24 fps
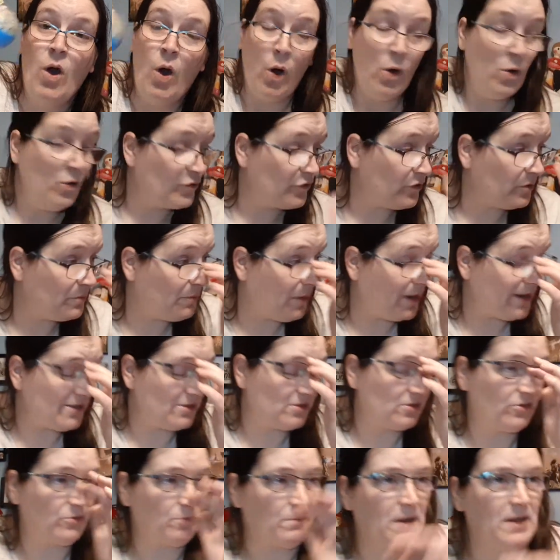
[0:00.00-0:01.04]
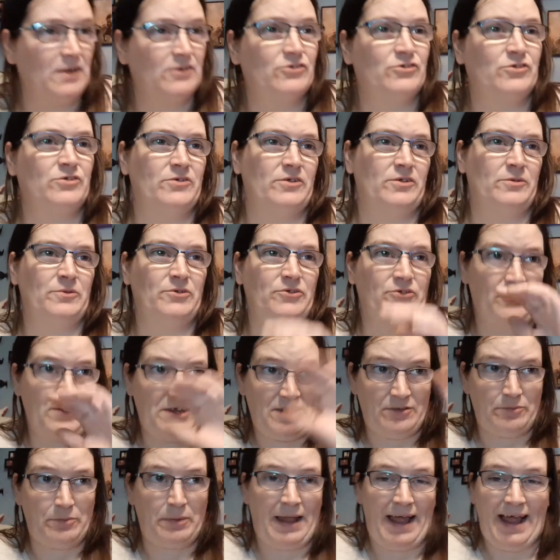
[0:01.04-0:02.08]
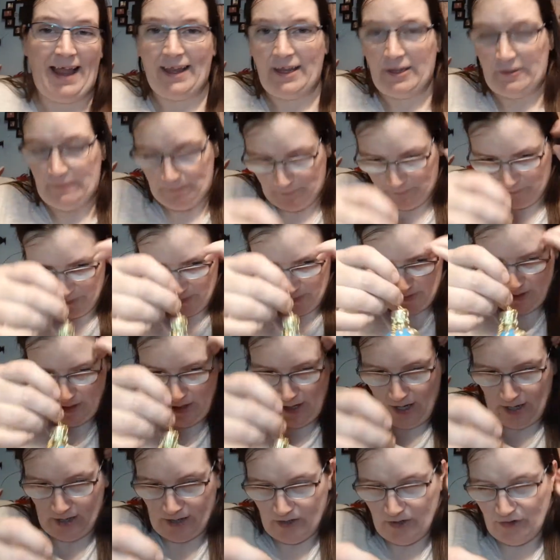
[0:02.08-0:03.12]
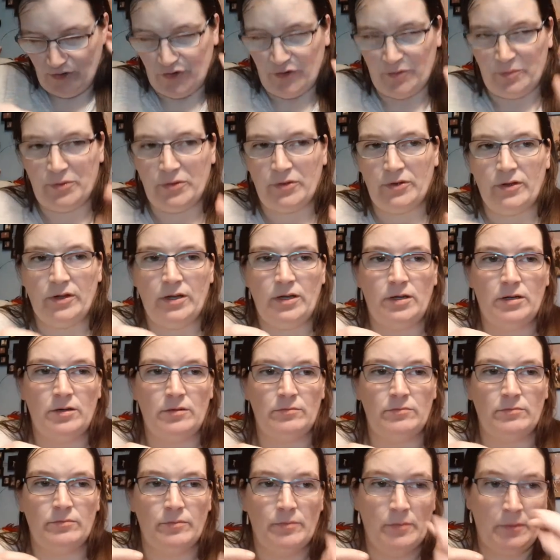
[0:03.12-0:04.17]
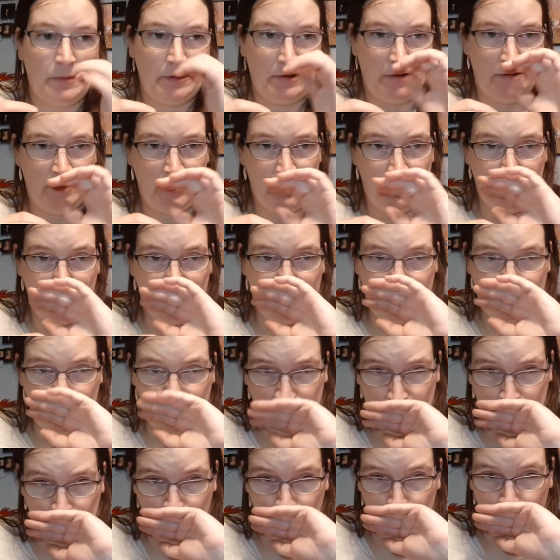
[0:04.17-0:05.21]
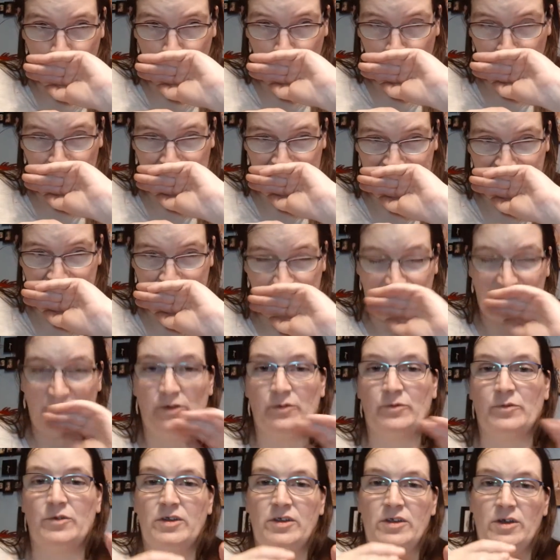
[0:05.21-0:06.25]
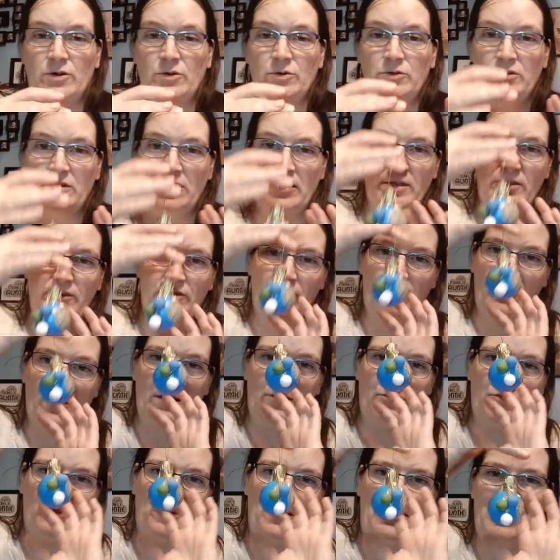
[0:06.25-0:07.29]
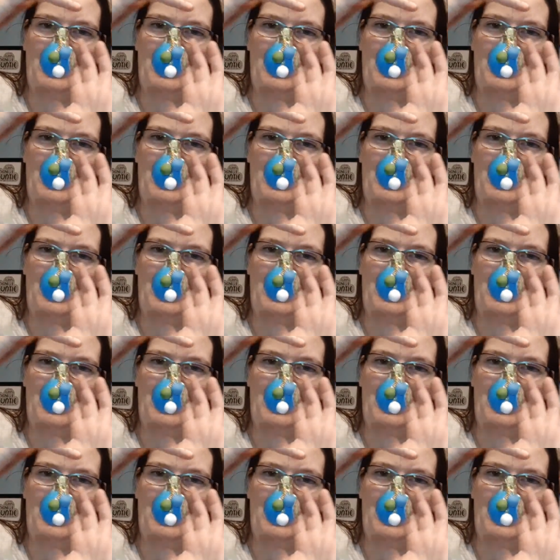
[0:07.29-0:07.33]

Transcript: Also, my, my Christmas tree is black, and I usually put, um, so, excuse me, silver and gold, so that would just be a